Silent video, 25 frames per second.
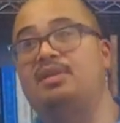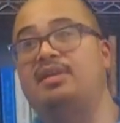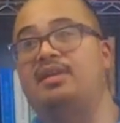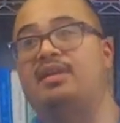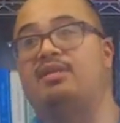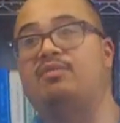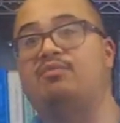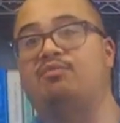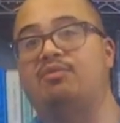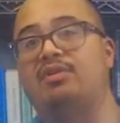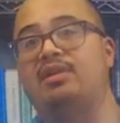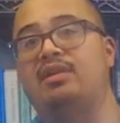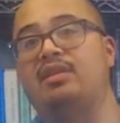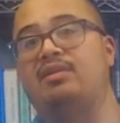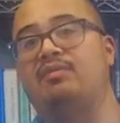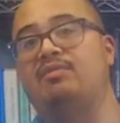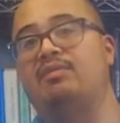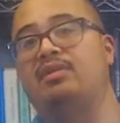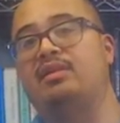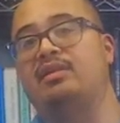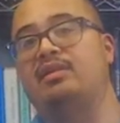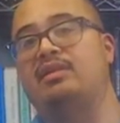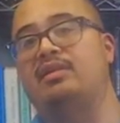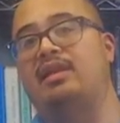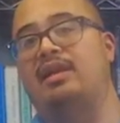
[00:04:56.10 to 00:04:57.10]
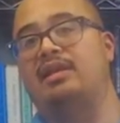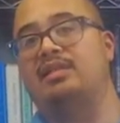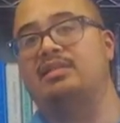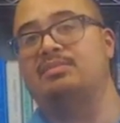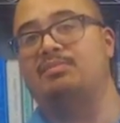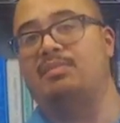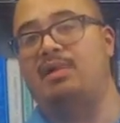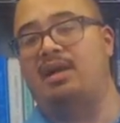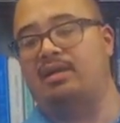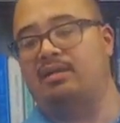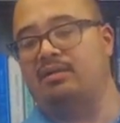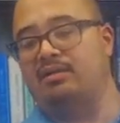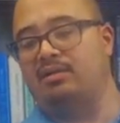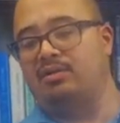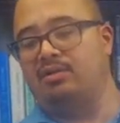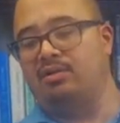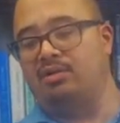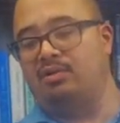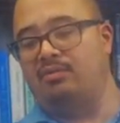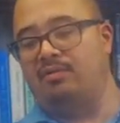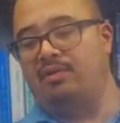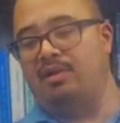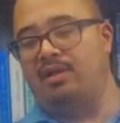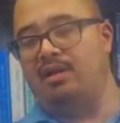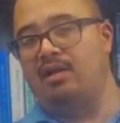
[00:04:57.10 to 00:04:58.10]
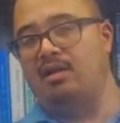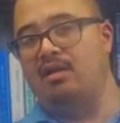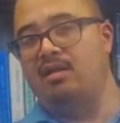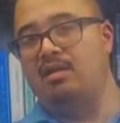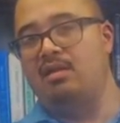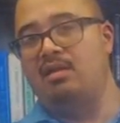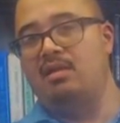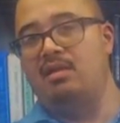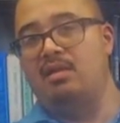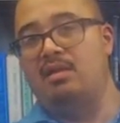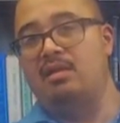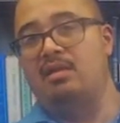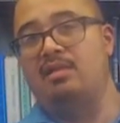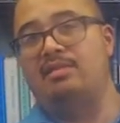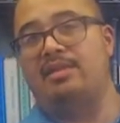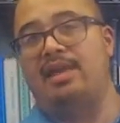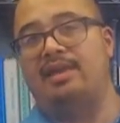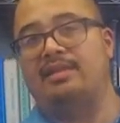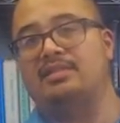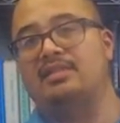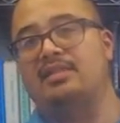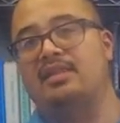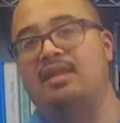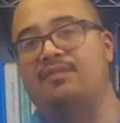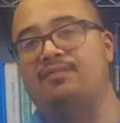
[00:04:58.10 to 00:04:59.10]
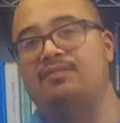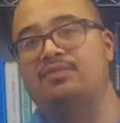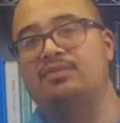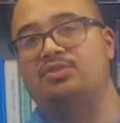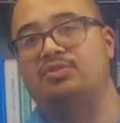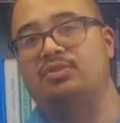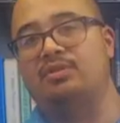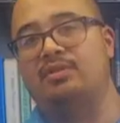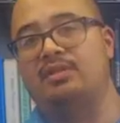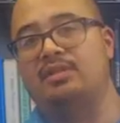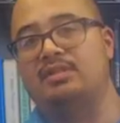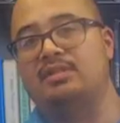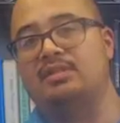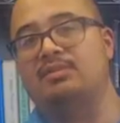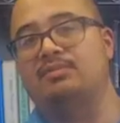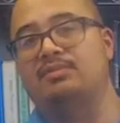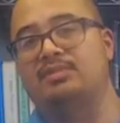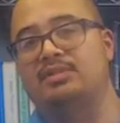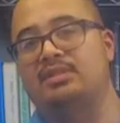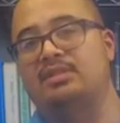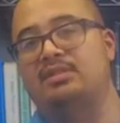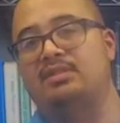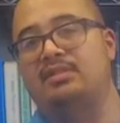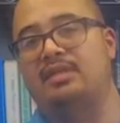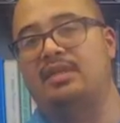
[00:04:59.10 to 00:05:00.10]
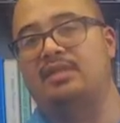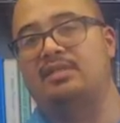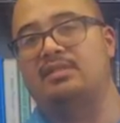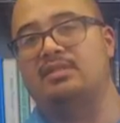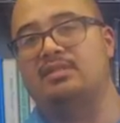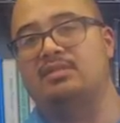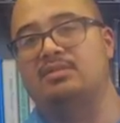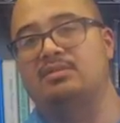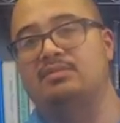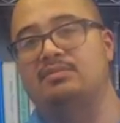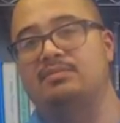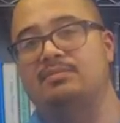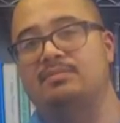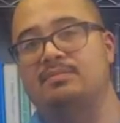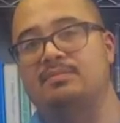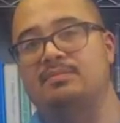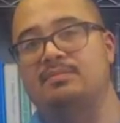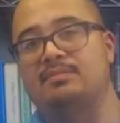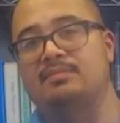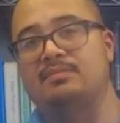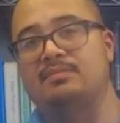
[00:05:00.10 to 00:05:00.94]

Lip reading: and really nice modern cookware. Thanks again for joining us, and we'll see you again soon.